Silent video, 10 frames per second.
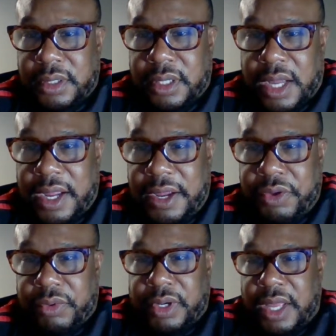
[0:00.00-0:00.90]
Yeah, I hear
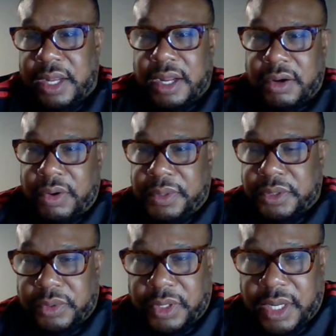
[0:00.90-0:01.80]
you on that. I agree with
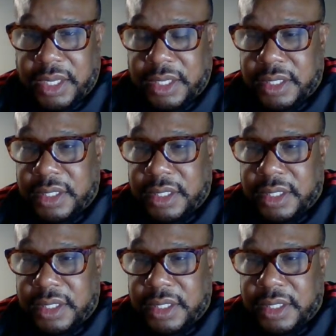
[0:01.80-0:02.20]
you on that.